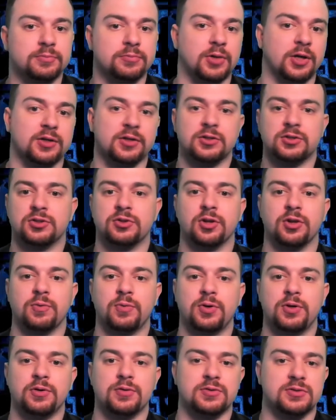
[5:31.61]
plug into another
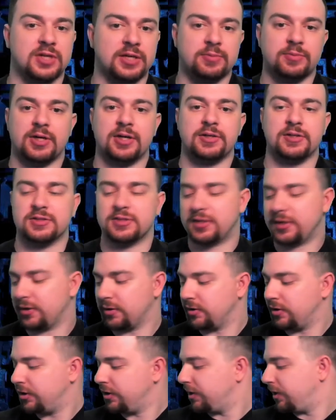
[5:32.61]
one, same data is
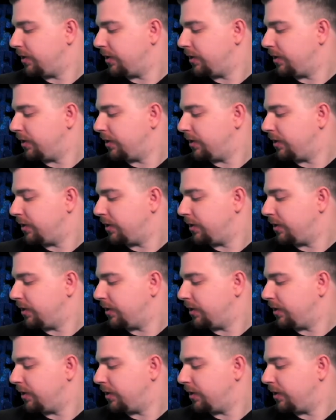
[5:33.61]
there.